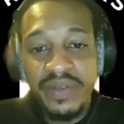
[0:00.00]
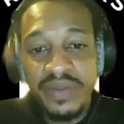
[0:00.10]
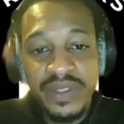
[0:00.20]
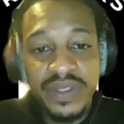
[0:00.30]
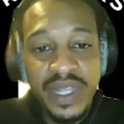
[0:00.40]

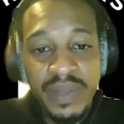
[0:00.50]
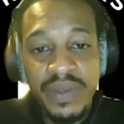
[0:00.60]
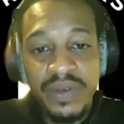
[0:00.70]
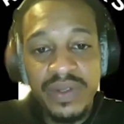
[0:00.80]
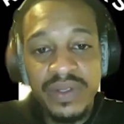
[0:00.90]
when you keep
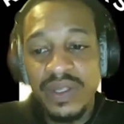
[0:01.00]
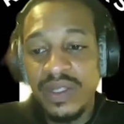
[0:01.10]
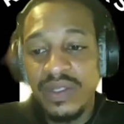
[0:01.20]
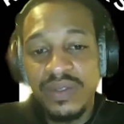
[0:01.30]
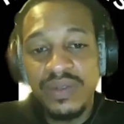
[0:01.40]
going
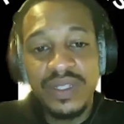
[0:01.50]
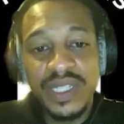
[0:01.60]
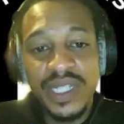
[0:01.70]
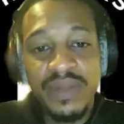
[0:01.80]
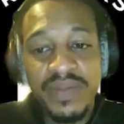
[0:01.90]
and doing the
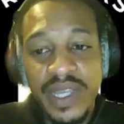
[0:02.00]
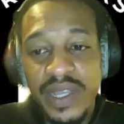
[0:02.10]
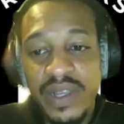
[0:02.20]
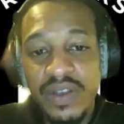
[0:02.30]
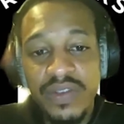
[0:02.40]
same
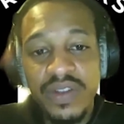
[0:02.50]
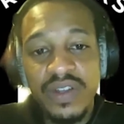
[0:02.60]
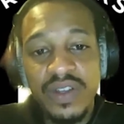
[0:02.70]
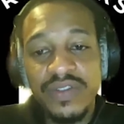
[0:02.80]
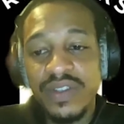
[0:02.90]
thing over and
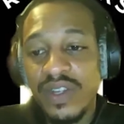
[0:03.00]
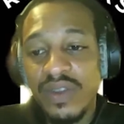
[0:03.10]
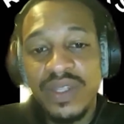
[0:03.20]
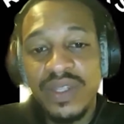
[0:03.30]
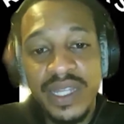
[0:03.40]
over,
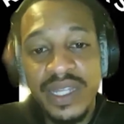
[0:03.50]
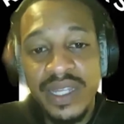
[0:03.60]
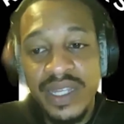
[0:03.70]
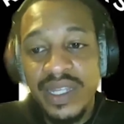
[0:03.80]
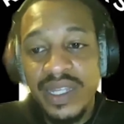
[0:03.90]
knowing that
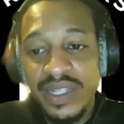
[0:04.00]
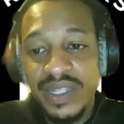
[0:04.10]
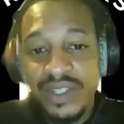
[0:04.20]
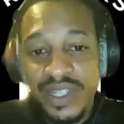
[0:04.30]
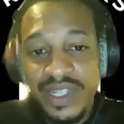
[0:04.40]

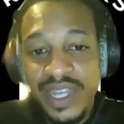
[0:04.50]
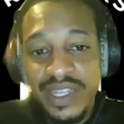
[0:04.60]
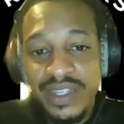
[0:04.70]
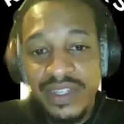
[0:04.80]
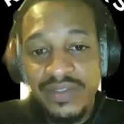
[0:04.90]
it
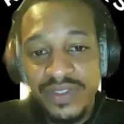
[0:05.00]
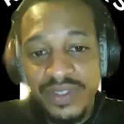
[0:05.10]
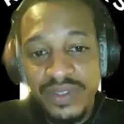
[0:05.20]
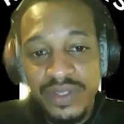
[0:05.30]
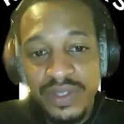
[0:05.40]
ain't good for
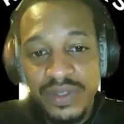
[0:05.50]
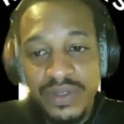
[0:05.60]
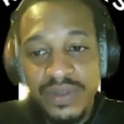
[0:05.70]
you to do.